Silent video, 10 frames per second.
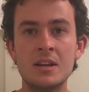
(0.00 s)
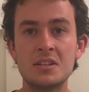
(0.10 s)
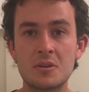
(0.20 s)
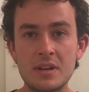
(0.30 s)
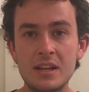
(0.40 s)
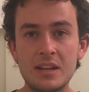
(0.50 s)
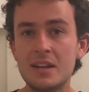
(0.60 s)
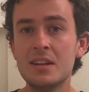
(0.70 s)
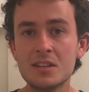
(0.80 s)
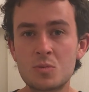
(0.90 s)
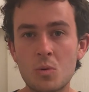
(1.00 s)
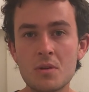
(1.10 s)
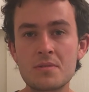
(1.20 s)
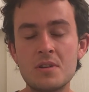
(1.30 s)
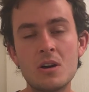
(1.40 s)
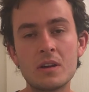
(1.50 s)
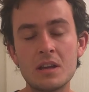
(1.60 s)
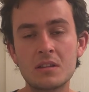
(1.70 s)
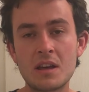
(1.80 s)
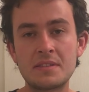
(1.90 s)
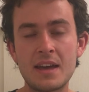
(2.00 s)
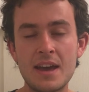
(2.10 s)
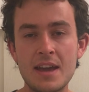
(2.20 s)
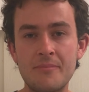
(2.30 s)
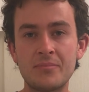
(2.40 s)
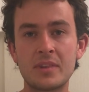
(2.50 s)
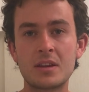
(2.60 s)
So it, it is worth noting that they